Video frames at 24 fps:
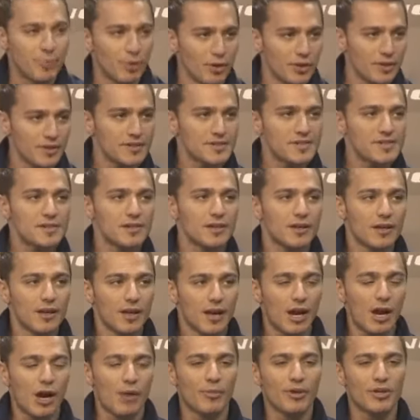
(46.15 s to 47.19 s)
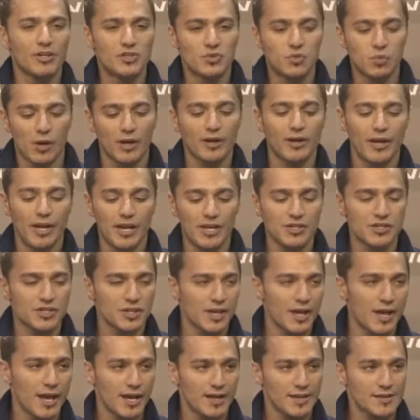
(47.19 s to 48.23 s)
points, how much one
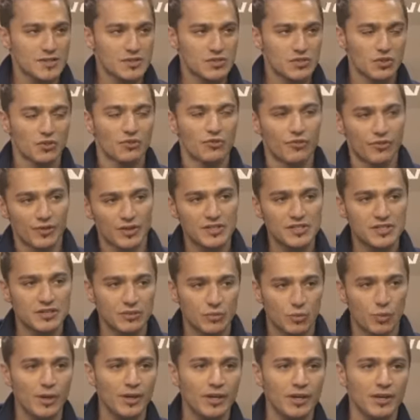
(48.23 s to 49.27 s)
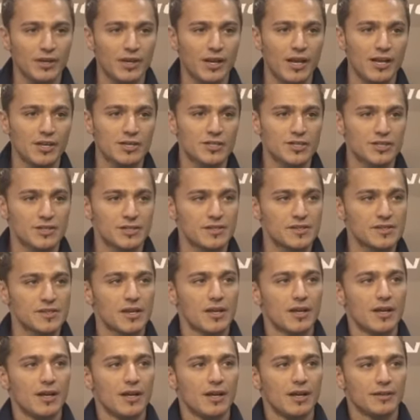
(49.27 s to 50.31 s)
nation has. So first 20 nations,
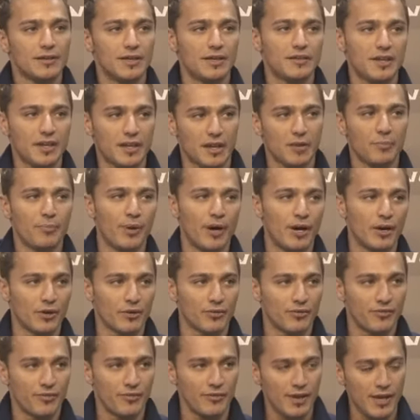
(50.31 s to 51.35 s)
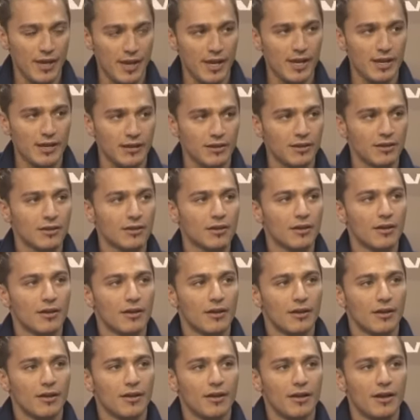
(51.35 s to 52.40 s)
they're taking part of A,
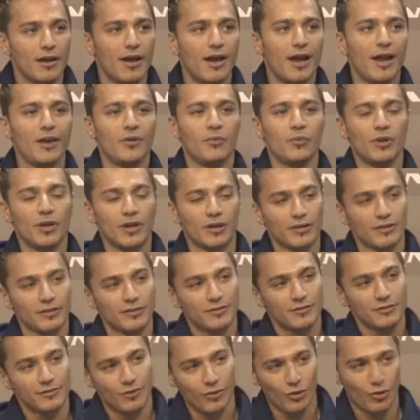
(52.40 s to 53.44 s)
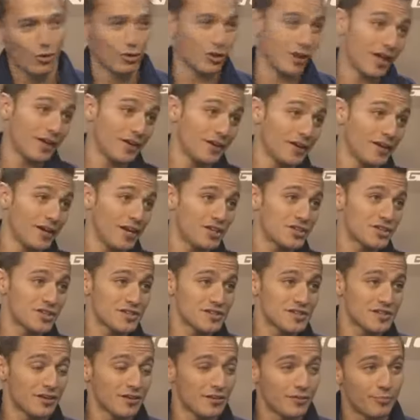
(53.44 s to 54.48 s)
and we are all other
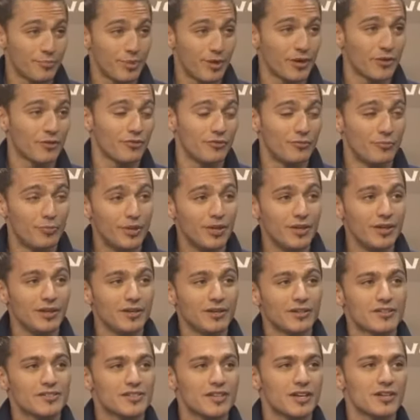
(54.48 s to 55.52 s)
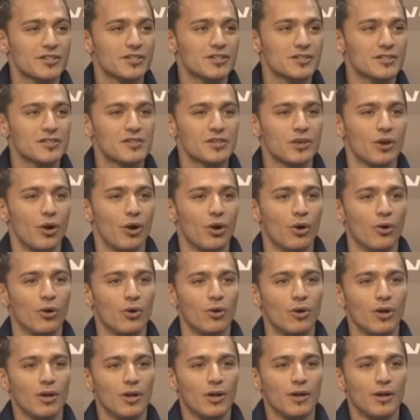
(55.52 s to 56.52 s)
nations are part of B section. So